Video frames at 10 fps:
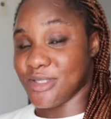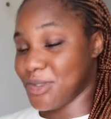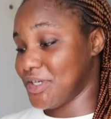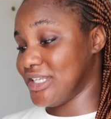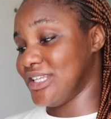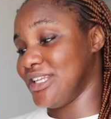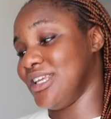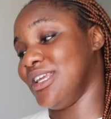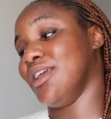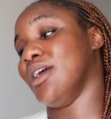It's
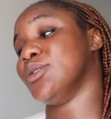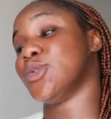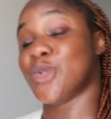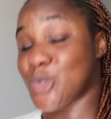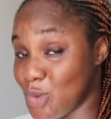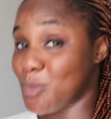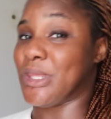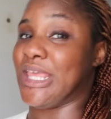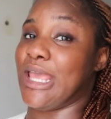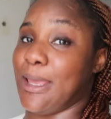currently 2
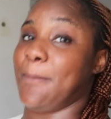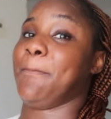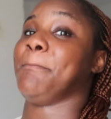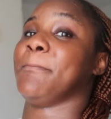p.m.